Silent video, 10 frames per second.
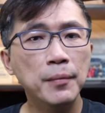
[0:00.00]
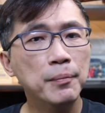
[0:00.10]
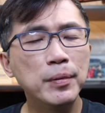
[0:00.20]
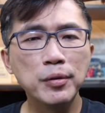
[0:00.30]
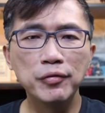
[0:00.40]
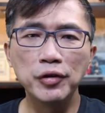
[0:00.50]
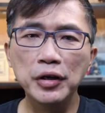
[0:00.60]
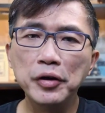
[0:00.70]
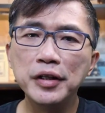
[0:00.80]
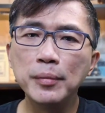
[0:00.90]
people with
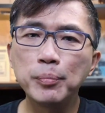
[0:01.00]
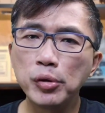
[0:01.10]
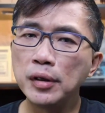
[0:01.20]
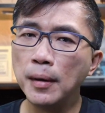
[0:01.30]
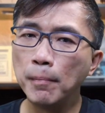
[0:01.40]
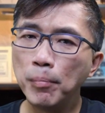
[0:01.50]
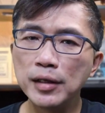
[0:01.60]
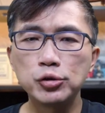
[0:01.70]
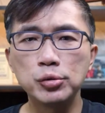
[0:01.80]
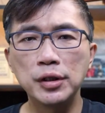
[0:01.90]
already poor blood
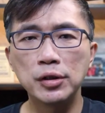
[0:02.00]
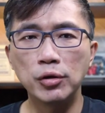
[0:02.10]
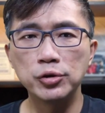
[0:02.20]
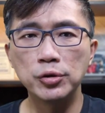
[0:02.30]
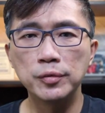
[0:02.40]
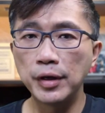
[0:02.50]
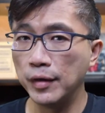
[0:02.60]
sugar control.